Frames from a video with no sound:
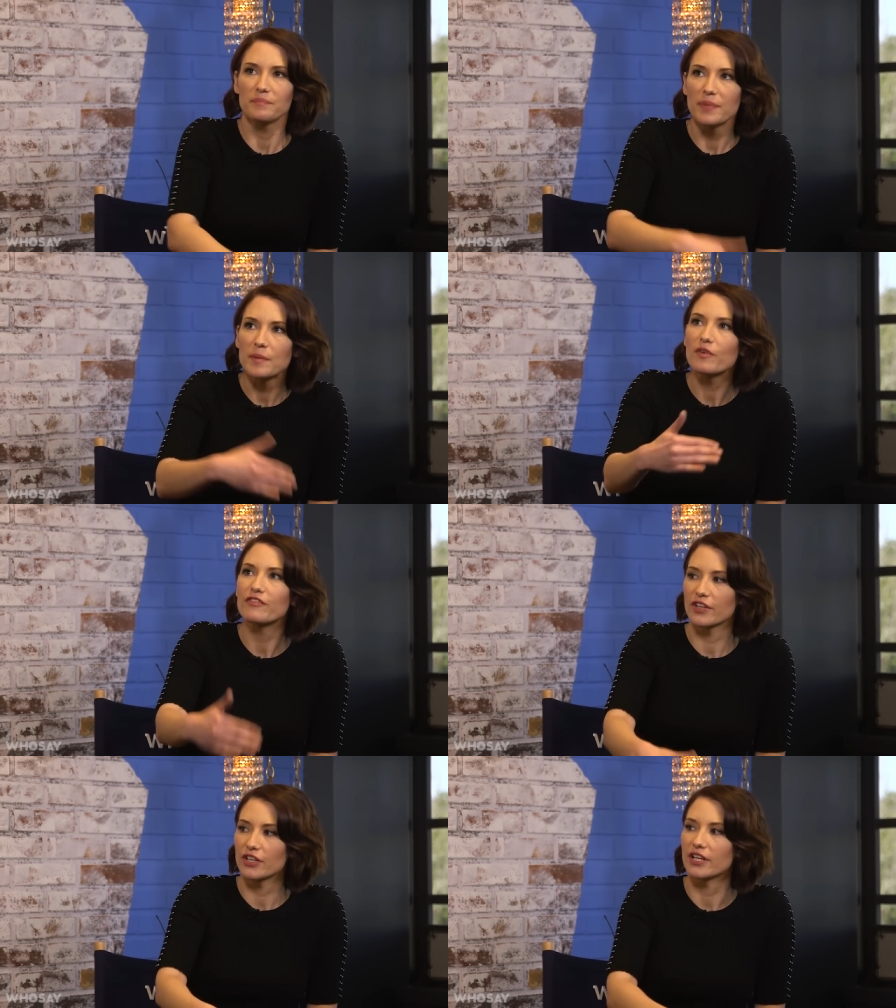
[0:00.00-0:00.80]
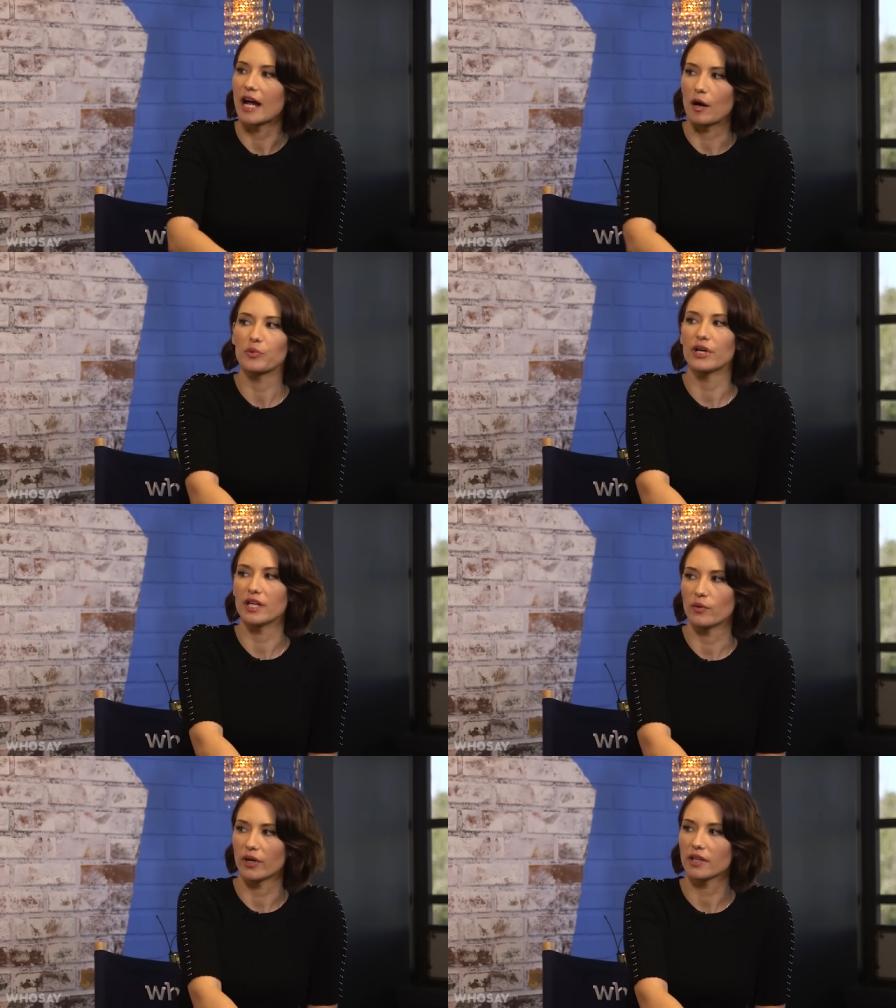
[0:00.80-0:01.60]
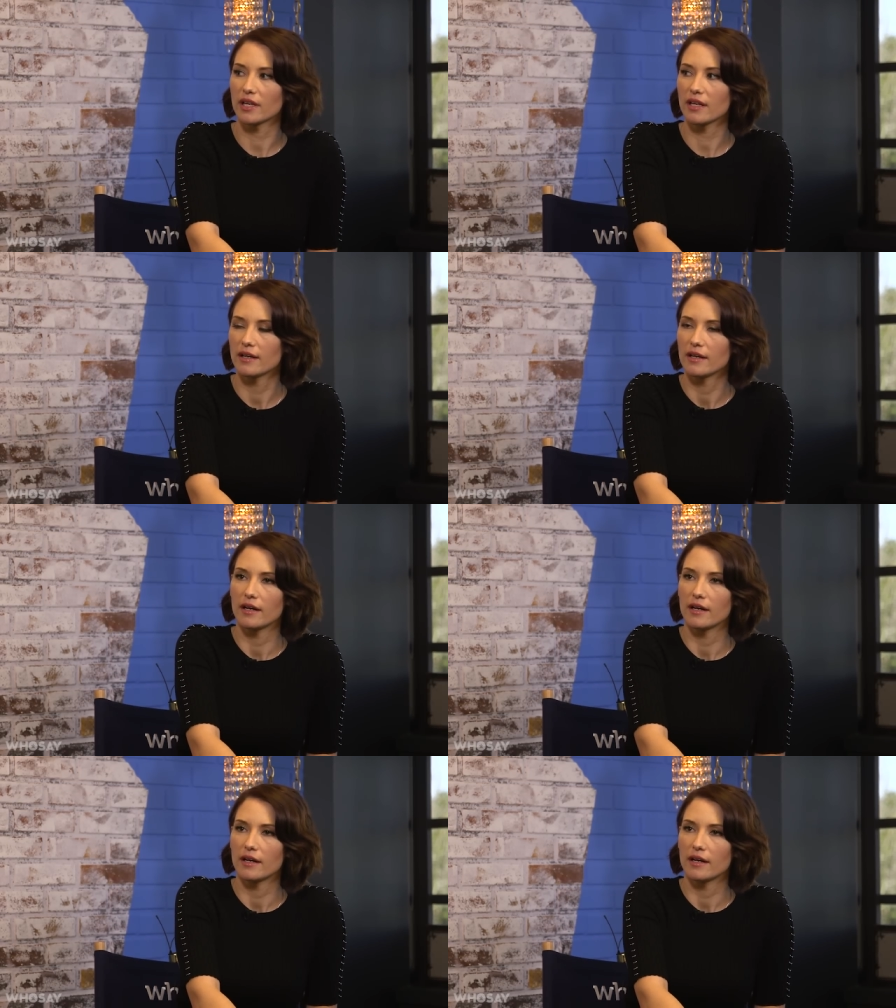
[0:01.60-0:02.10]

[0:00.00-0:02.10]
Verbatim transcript: people figured it out pretty quickly